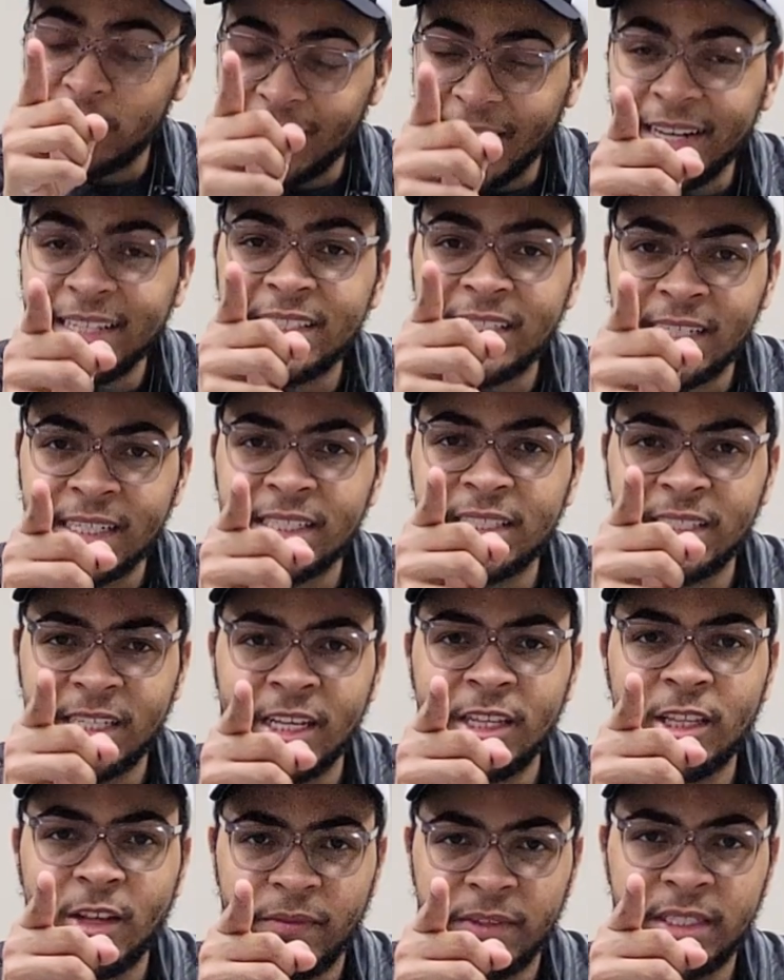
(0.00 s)

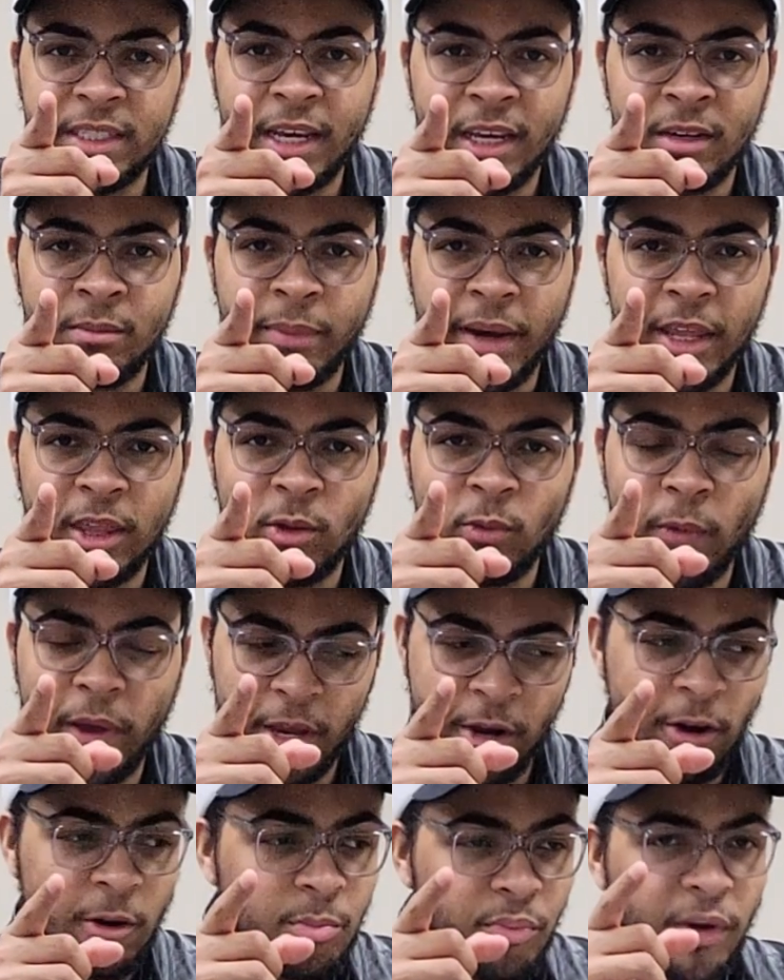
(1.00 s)
9/16th of a second, by the way.
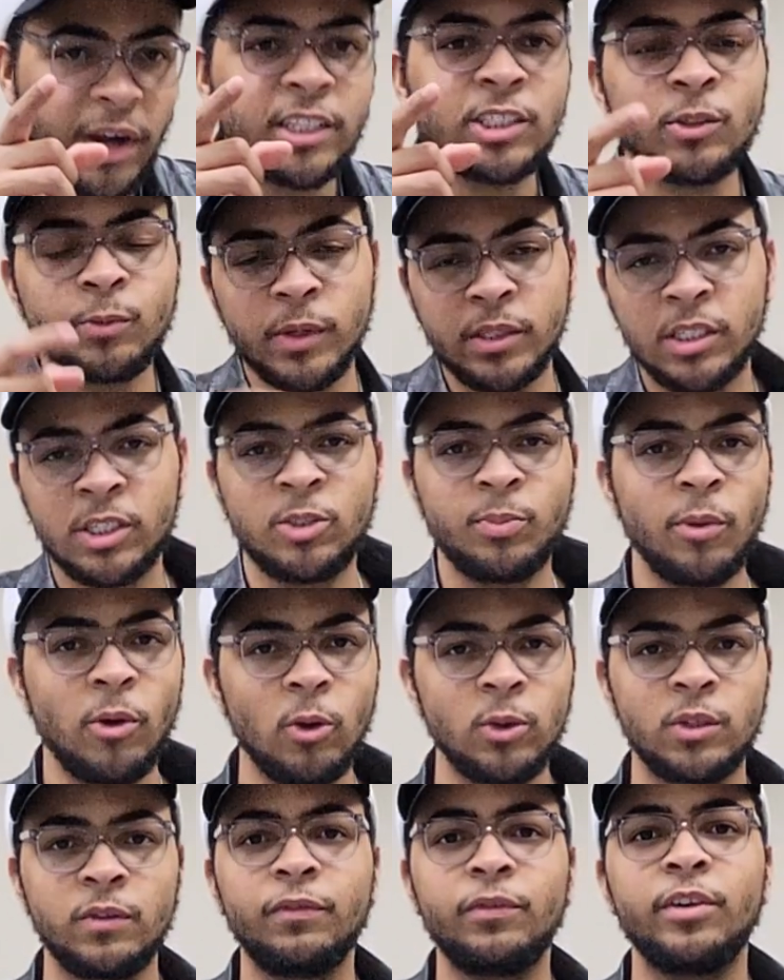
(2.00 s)
Her breast was
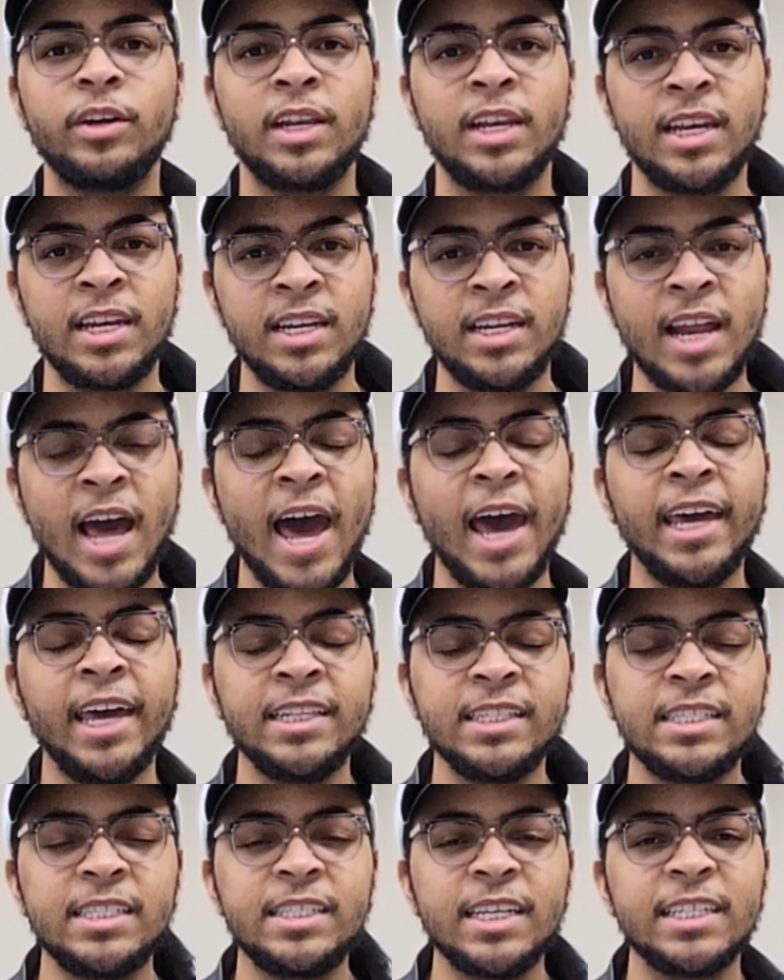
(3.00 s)
exposed for
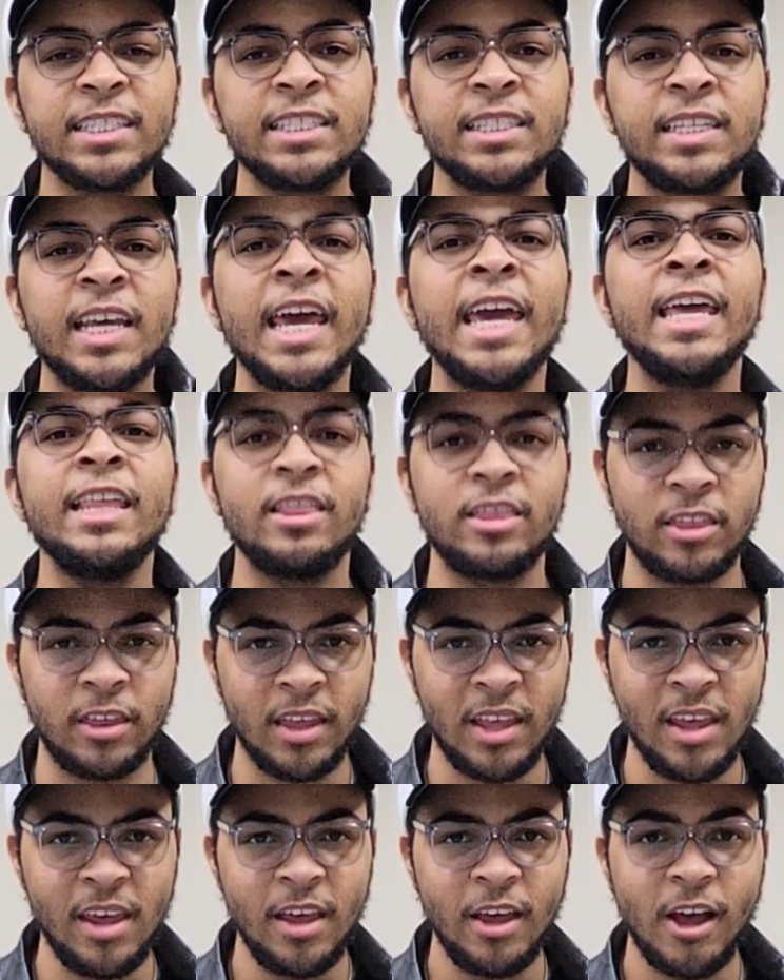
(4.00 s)
9/16th
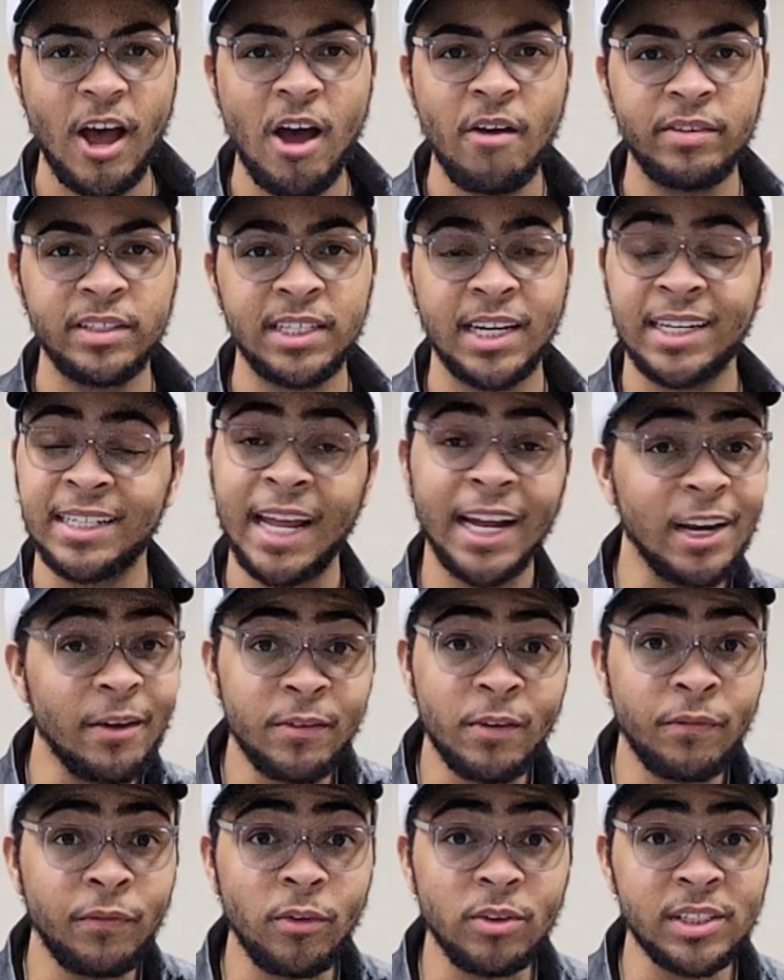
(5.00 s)
of a second. Not even
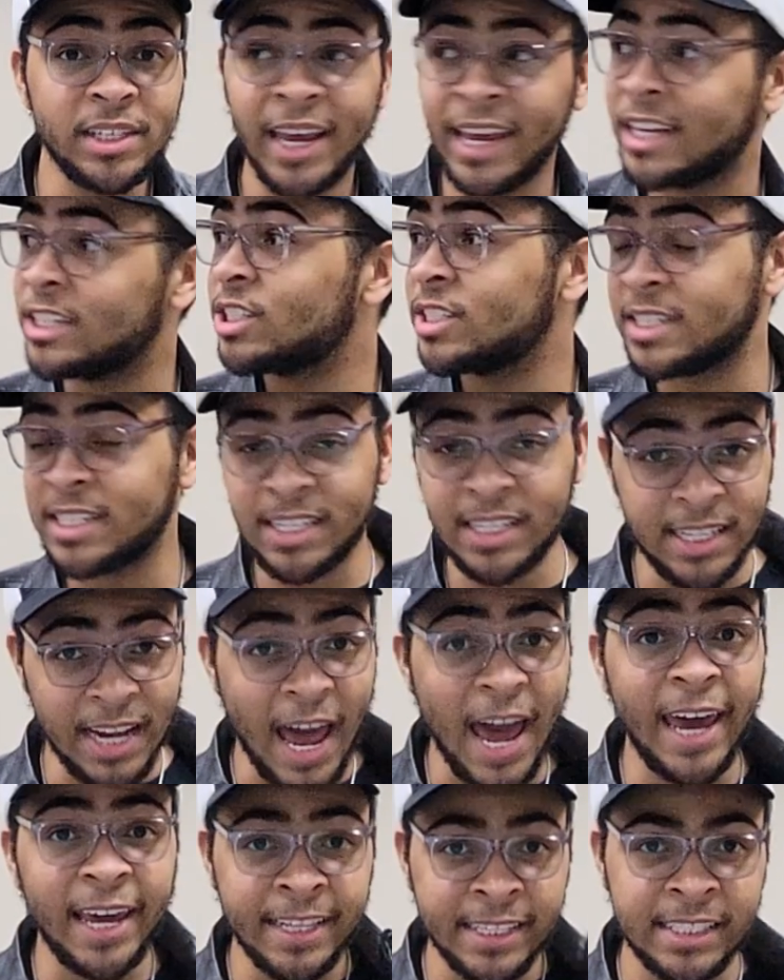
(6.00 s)
a full second, just
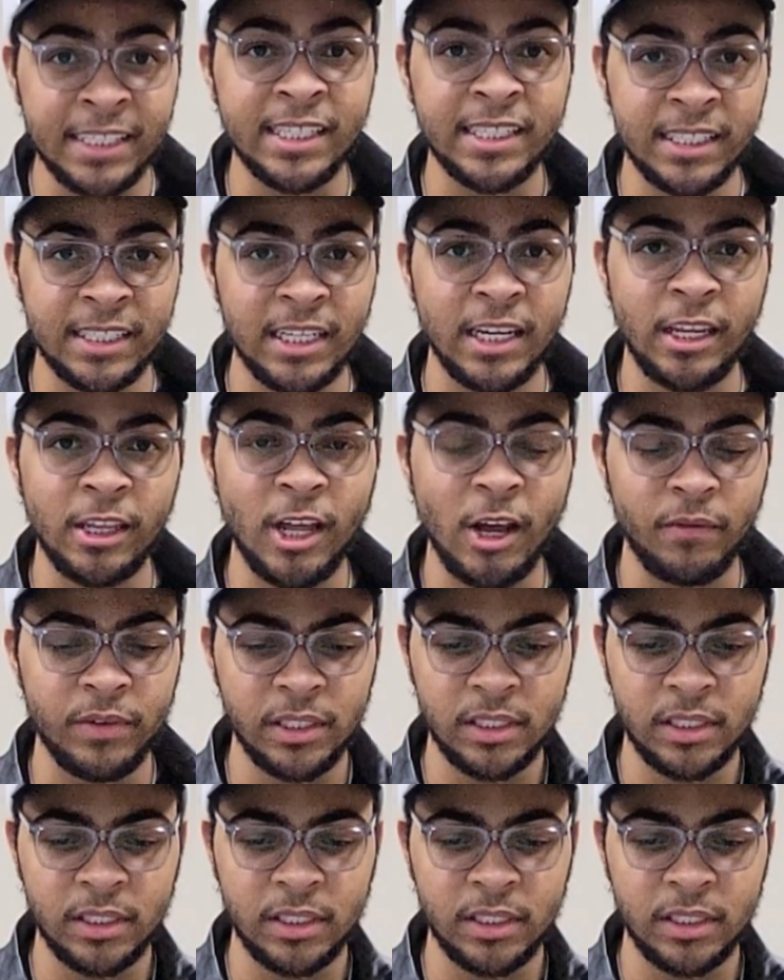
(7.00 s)
9/16th of a